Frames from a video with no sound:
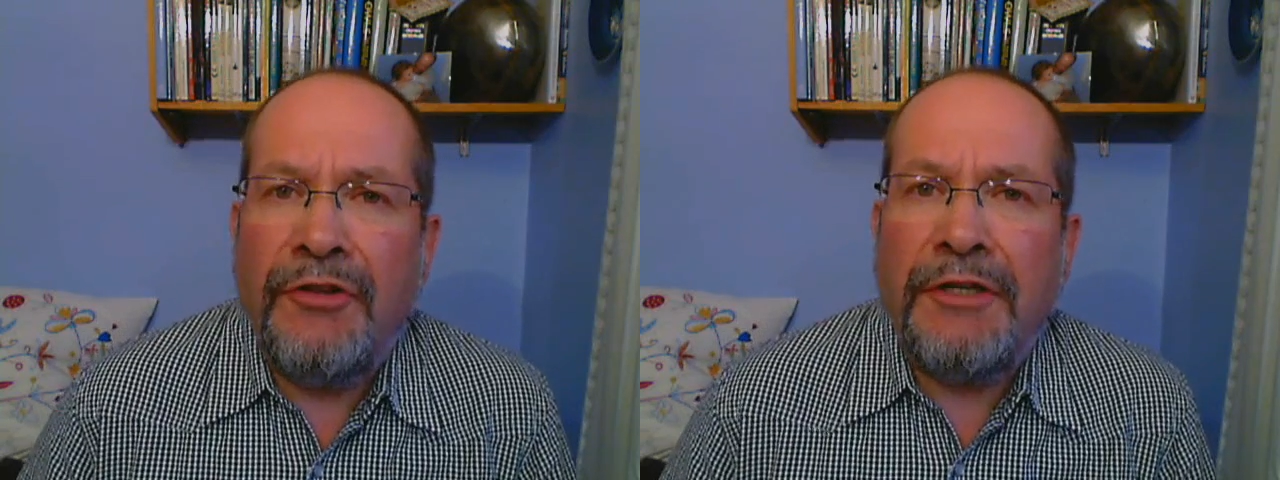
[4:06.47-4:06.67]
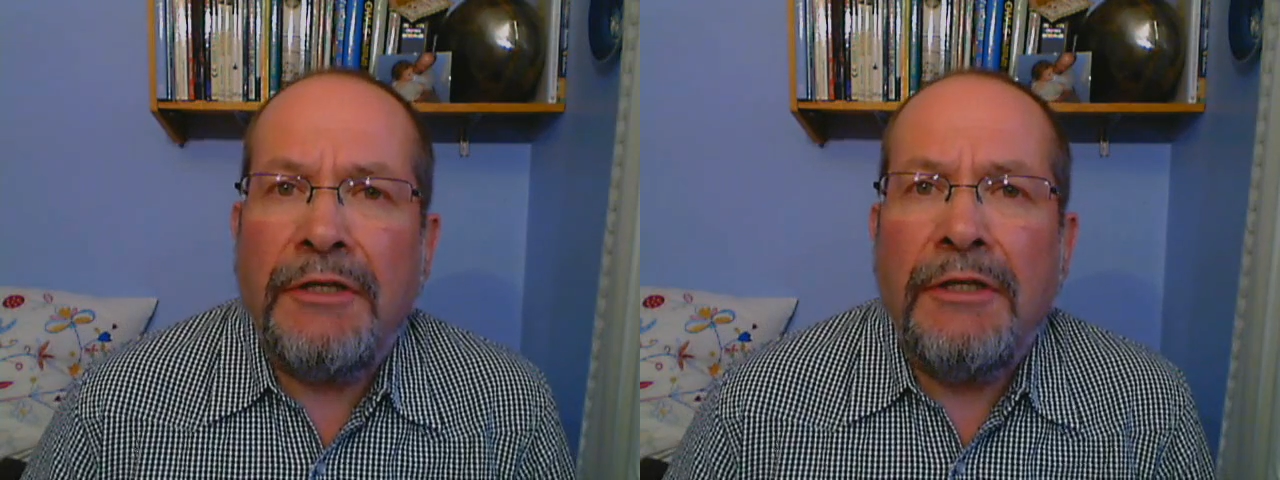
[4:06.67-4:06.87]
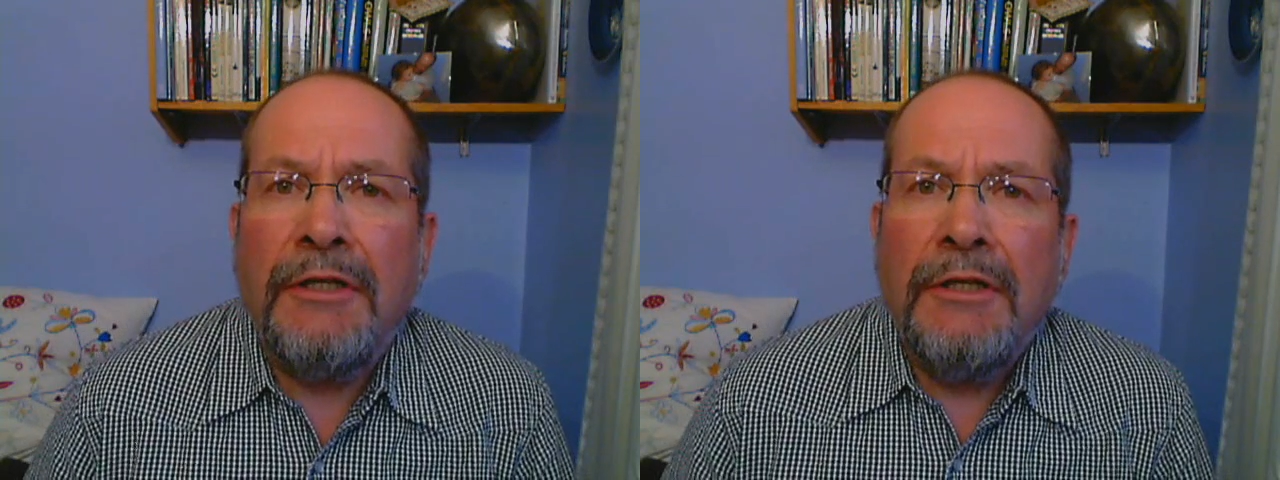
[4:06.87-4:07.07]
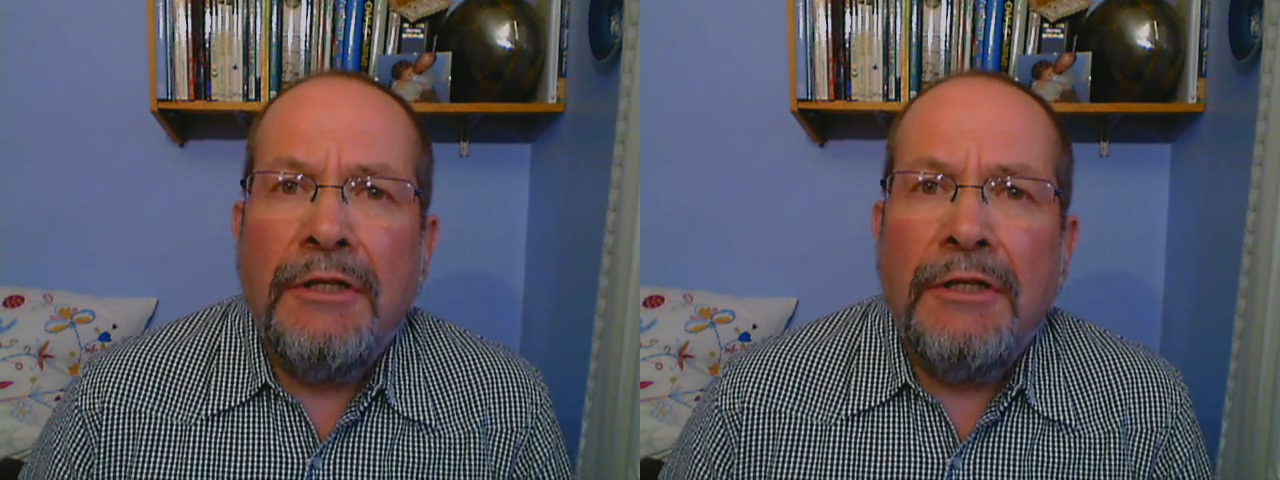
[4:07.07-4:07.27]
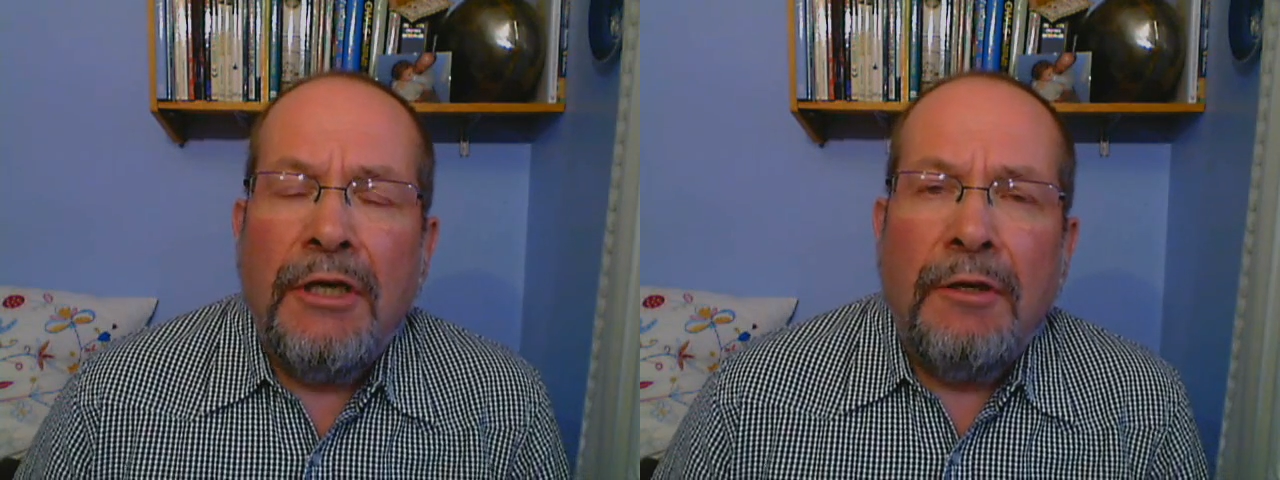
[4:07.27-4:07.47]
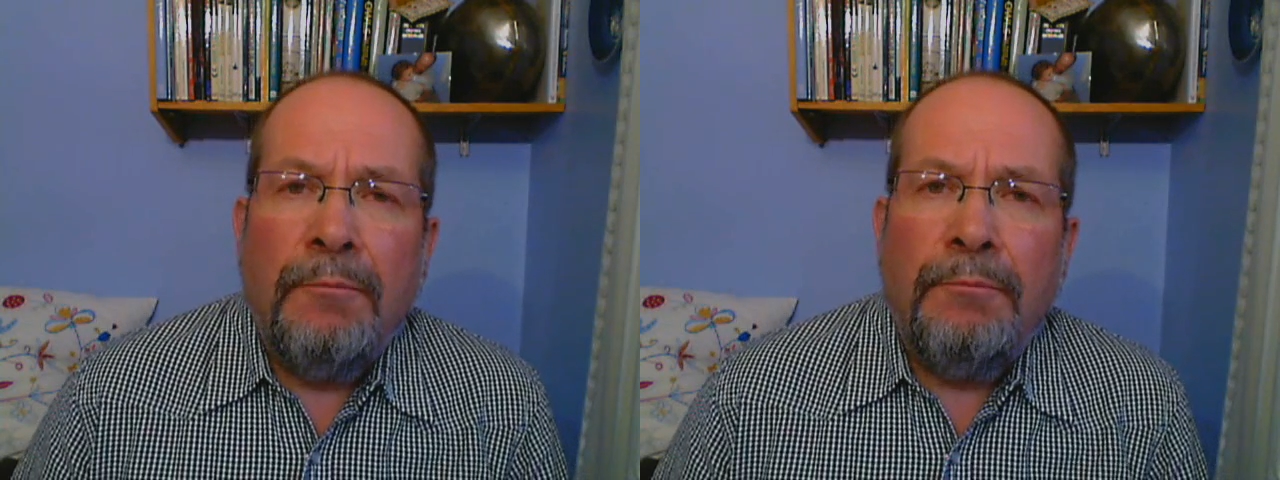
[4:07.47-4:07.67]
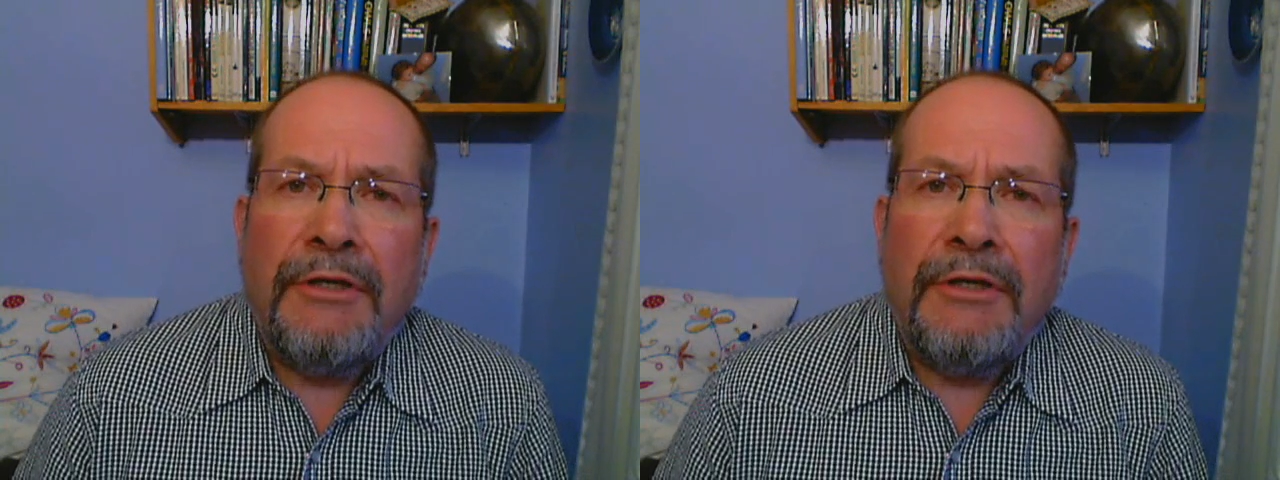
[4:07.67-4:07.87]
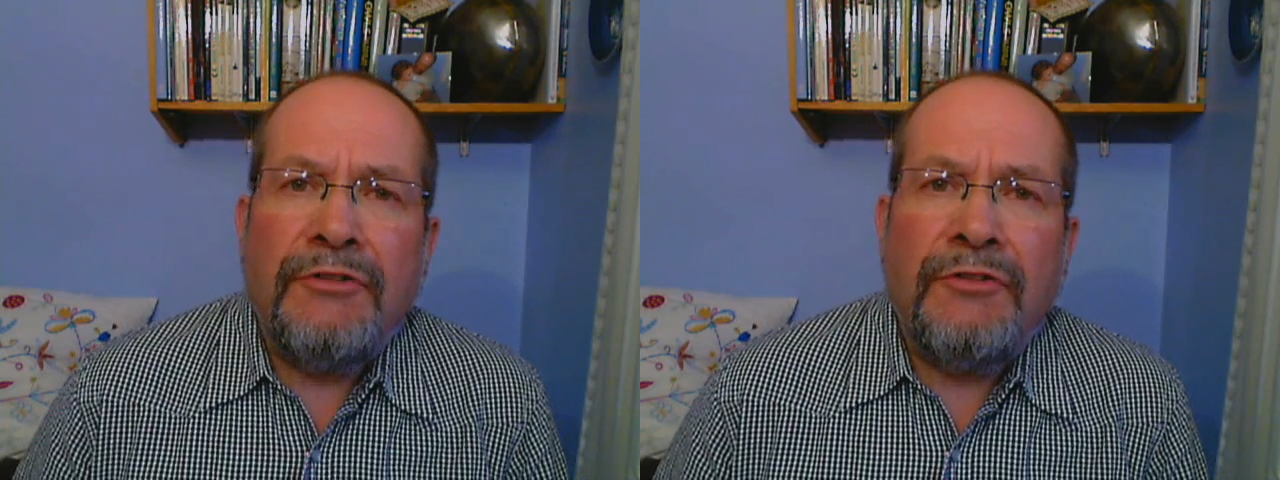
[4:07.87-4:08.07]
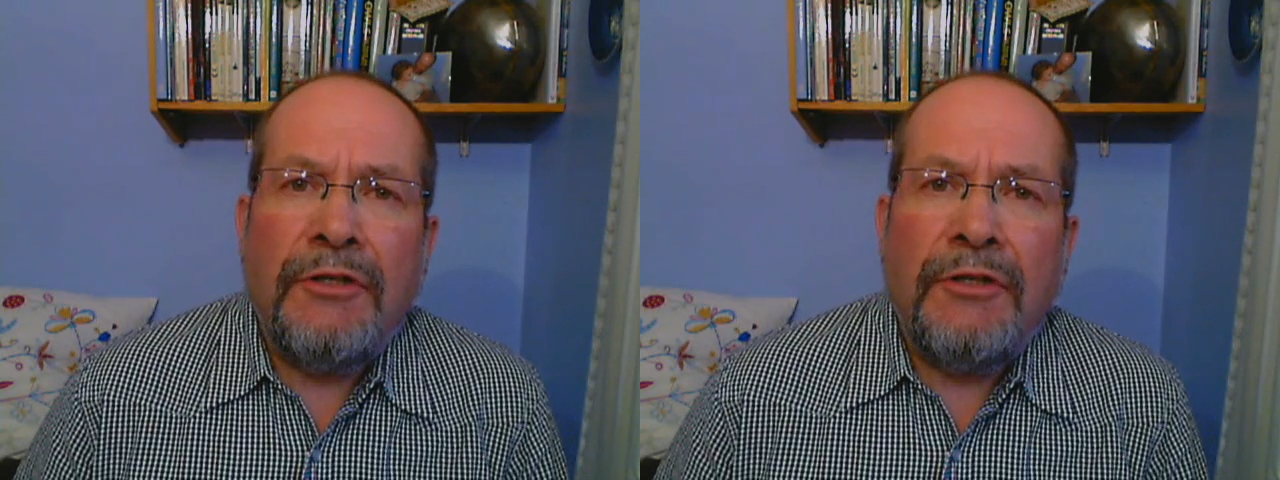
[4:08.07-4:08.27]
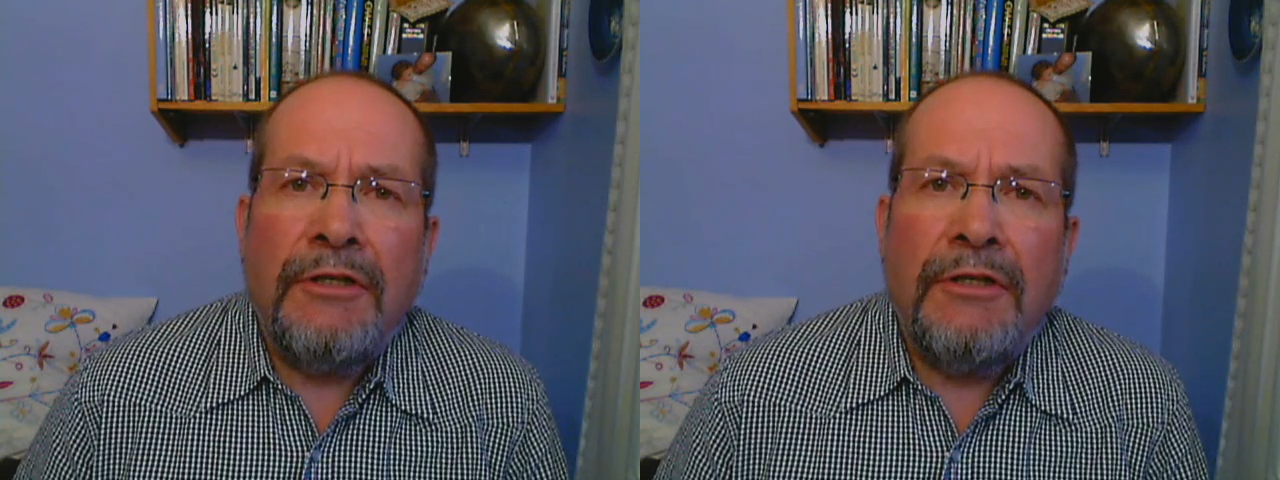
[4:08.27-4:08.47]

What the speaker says: thing, but